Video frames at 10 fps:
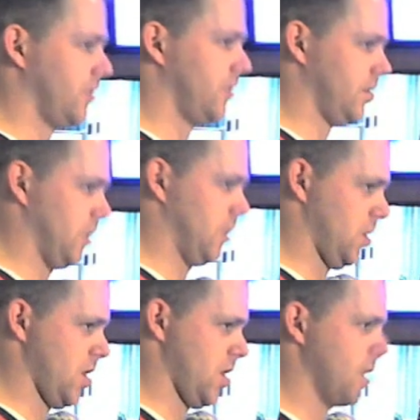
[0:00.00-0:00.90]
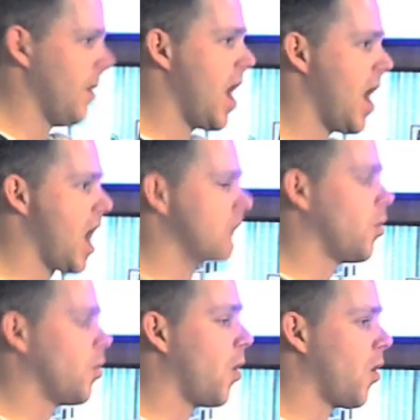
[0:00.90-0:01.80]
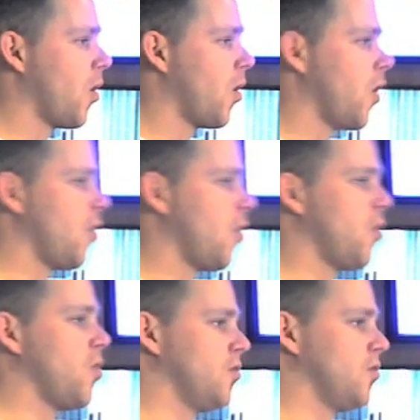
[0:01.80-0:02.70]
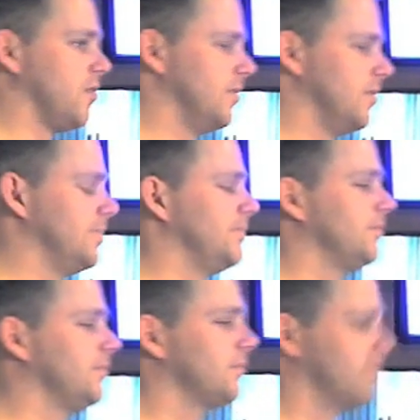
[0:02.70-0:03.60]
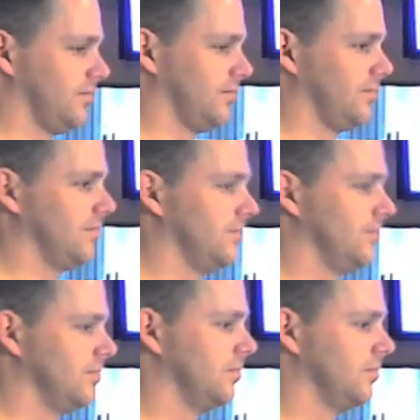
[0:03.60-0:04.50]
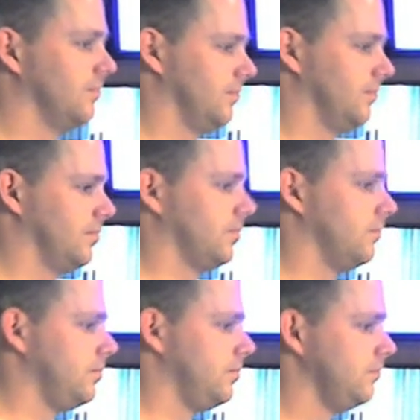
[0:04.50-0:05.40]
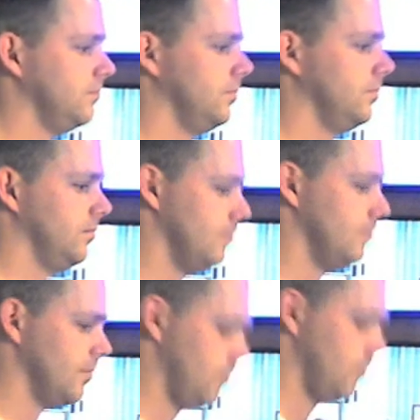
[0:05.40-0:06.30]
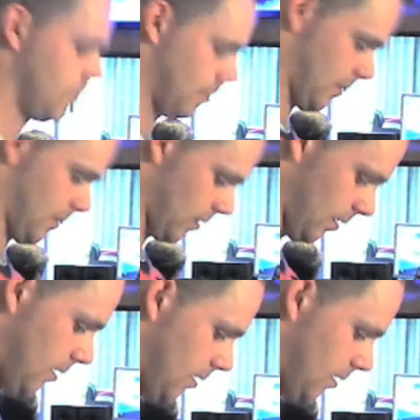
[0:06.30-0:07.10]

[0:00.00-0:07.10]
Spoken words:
(silence)